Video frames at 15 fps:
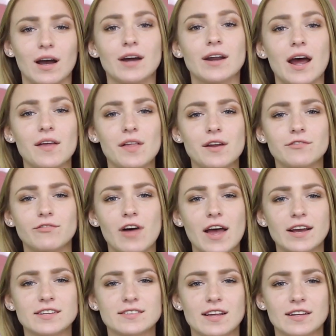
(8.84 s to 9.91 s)
A nylon
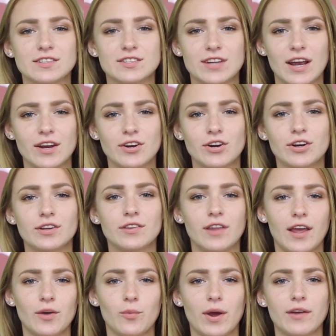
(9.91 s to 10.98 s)
flag is that standard,
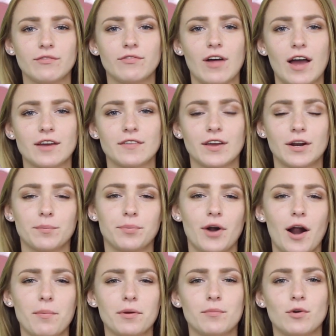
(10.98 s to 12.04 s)
lightweight flag that you're
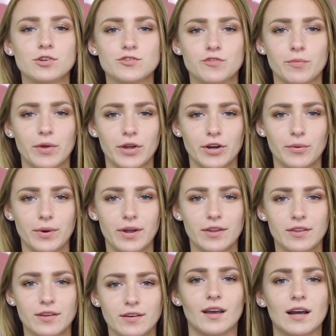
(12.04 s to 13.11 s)
probably most familiar
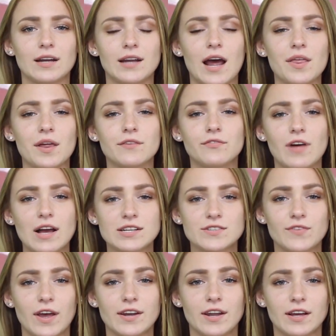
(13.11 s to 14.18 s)
with. Nylon
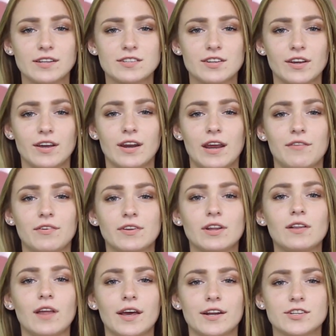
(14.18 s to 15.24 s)
flags fly nicely in even
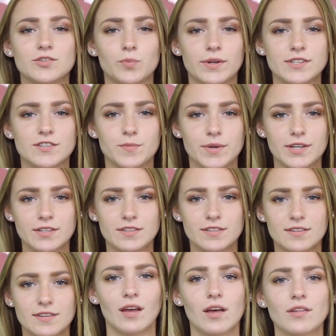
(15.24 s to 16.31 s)
the lightest wind
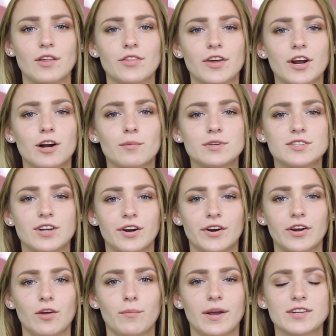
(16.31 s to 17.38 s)
speeds. The thicker
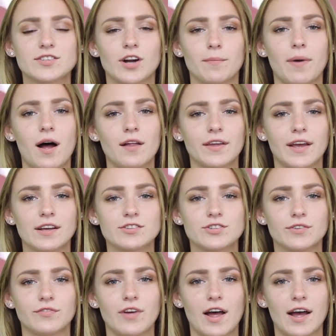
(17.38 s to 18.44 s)
material makes our
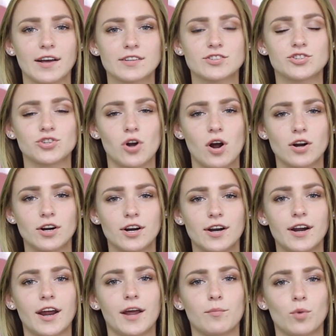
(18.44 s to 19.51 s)
polyester flags
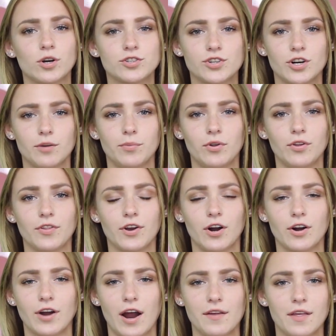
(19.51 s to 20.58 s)
stronger and more durable than
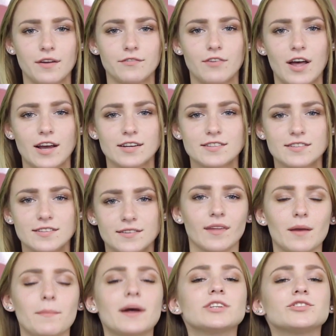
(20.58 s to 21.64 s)
our nylon flags.
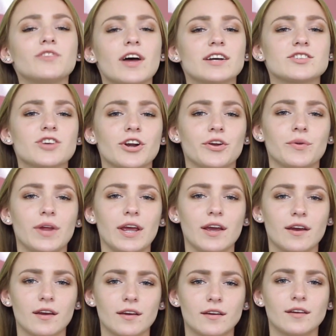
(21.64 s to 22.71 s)
Mesh flags are
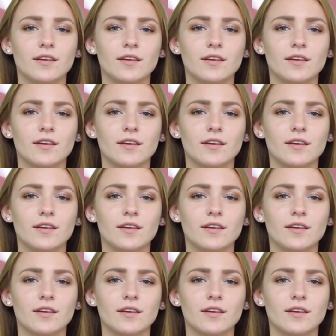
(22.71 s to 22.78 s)
unique.